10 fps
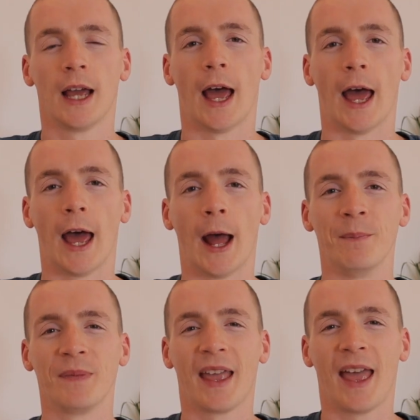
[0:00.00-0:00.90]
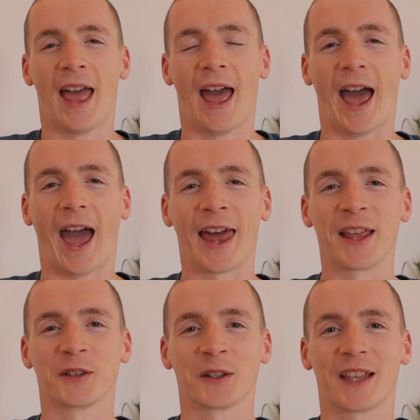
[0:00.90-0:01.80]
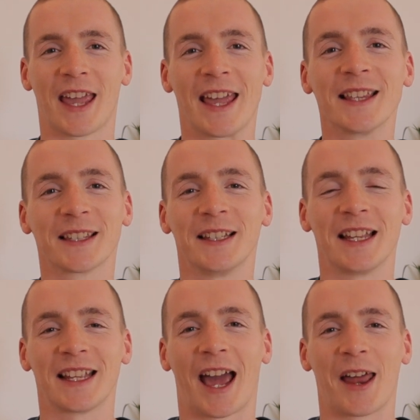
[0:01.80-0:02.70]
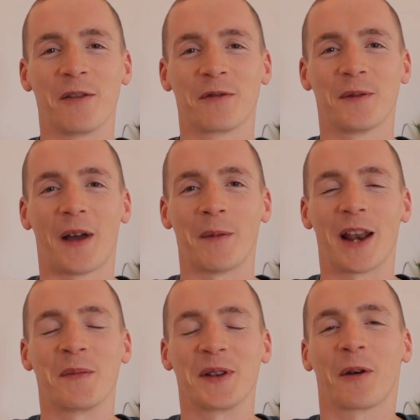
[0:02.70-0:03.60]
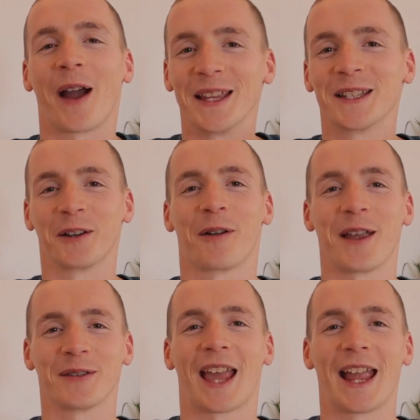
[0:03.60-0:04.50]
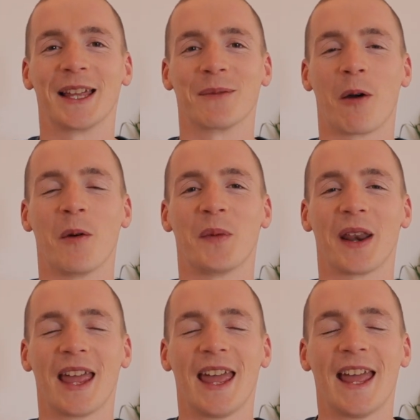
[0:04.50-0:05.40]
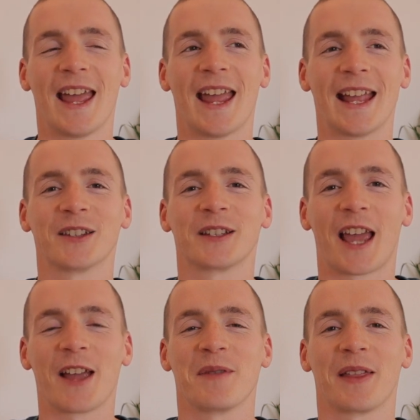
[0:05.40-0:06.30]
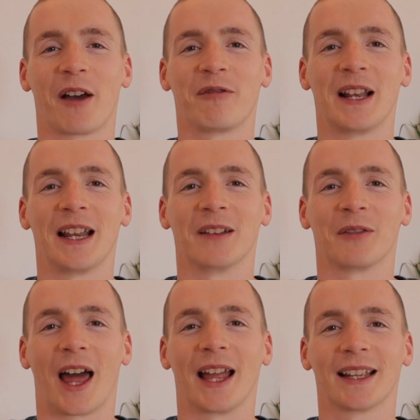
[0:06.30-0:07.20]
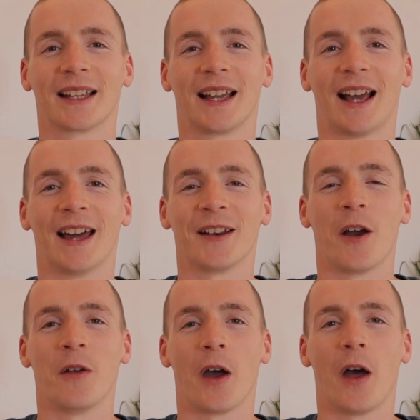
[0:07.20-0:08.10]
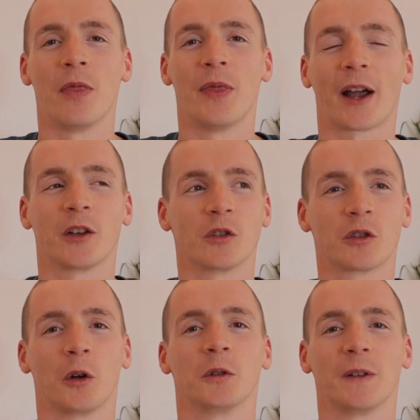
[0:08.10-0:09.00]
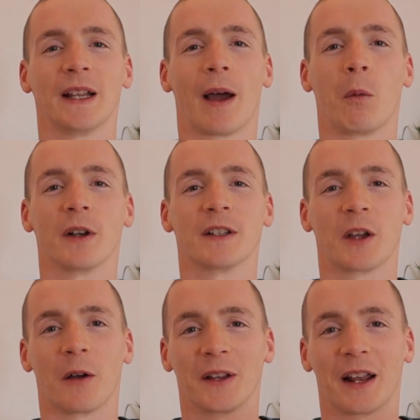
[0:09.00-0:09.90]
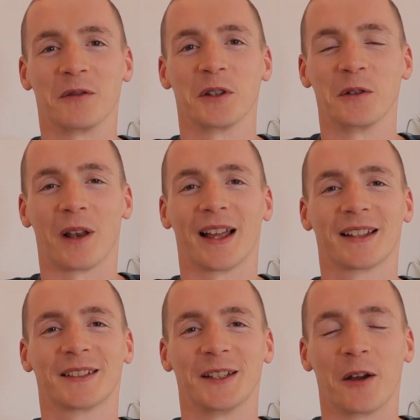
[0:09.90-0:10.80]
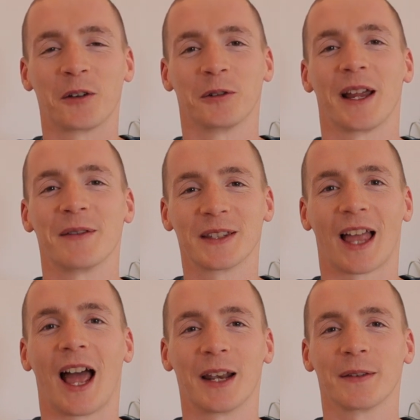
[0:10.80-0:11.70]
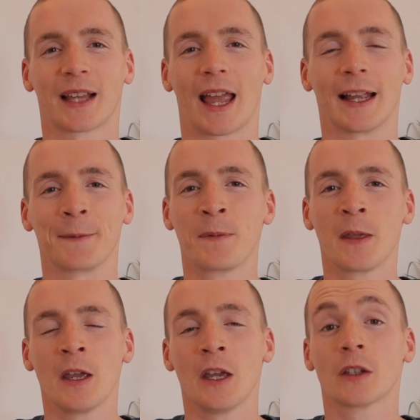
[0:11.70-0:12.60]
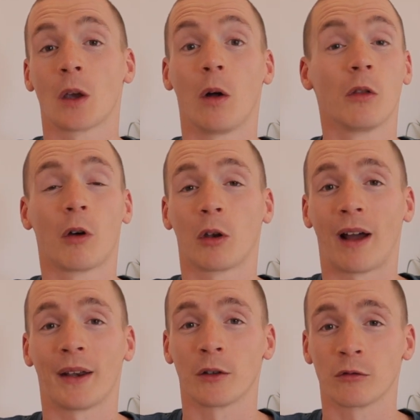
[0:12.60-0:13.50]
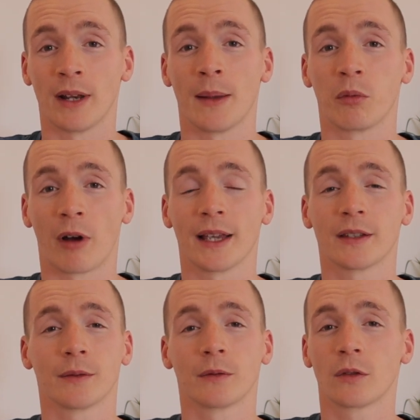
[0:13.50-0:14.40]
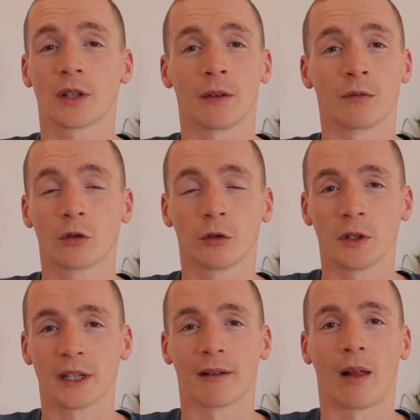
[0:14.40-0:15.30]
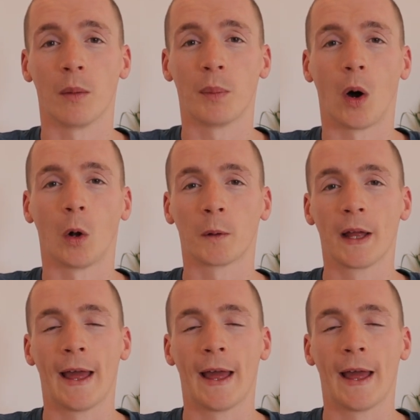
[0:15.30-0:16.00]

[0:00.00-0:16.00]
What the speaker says: And it instantly kind of, I mean, I've been quite into creative skating at the moment, but it just gave me that feeling of like, I don't know, that controlled feeling that I wanted to go and kind of do like, you know, creative style of skating. So on the roll around, I was really impressed, sort of cruising around the bowl.